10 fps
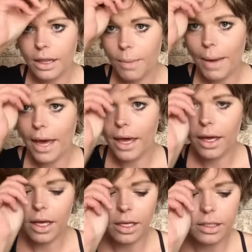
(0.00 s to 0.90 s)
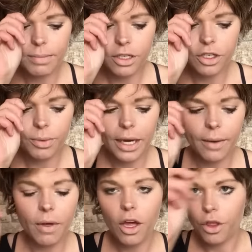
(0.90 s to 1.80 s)
The bang is
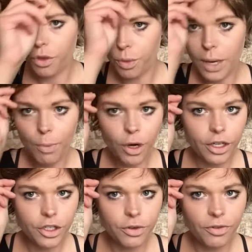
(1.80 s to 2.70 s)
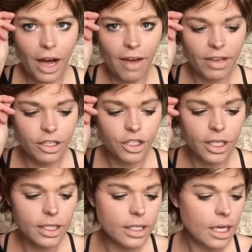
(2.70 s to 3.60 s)
measuring 3.25
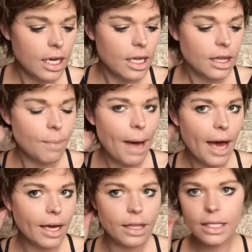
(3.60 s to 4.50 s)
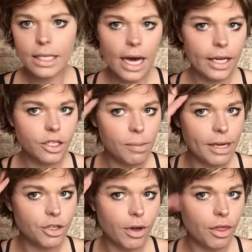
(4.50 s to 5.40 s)
inches. The back and the sides are
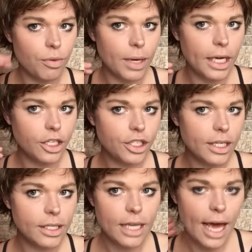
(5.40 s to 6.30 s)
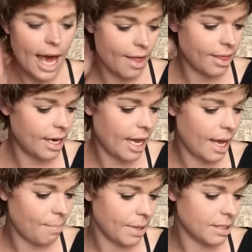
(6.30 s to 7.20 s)
measuring 3 inches, and the
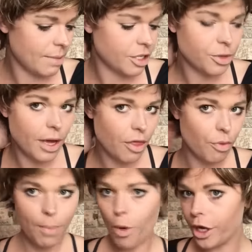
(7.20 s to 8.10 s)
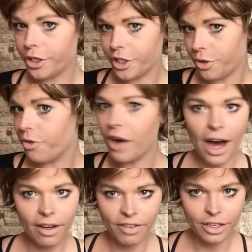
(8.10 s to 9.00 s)
nape is measuring
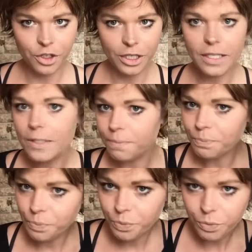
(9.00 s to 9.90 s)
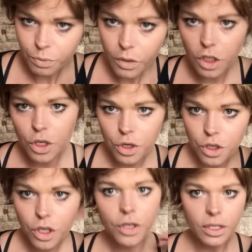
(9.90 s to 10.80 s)
3.25 inches. So I'll
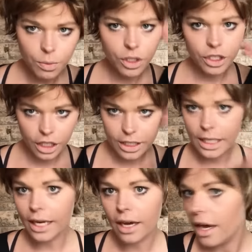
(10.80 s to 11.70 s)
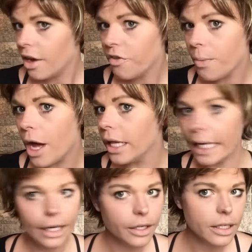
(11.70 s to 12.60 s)
show you some what she looks like from all
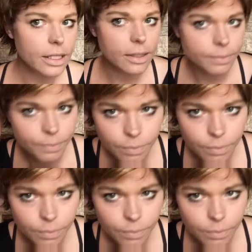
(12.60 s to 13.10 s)
angles.